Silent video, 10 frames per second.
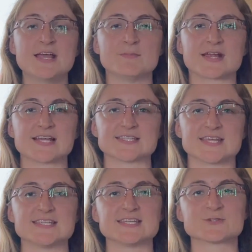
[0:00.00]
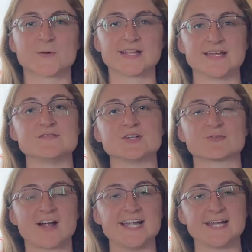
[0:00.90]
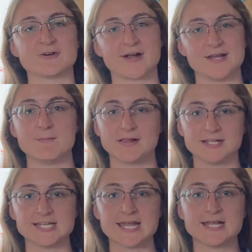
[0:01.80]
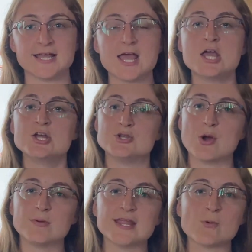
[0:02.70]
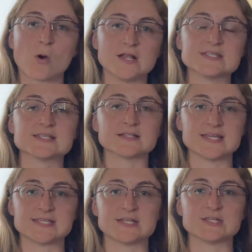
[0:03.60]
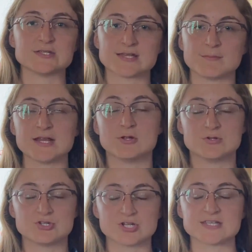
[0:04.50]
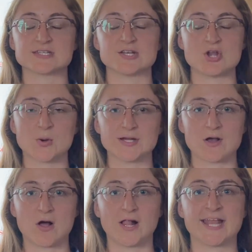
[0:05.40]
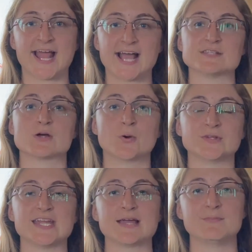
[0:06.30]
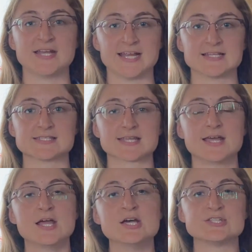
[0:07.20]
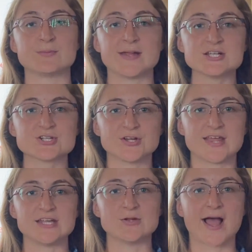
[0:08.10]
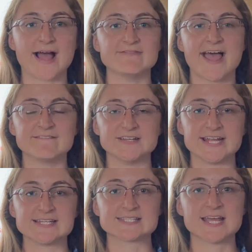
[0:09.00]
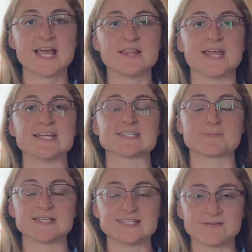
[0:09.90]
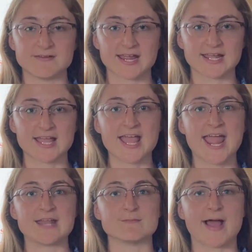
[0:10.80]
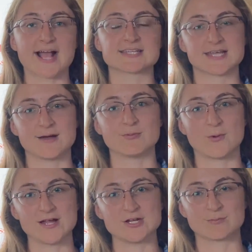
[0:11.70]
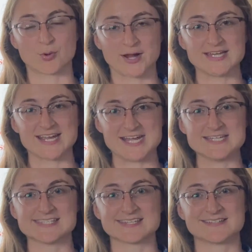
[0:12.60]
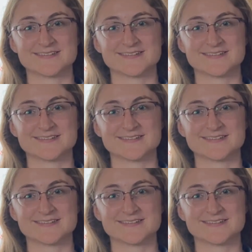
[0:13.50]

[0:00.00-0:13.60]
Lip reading: because this is what gives your writing credibility. Nobody wants to listen to somebody who's just a know-it-all and has only opinions. So make sure that you have evidence that is specific and backs up what your point is.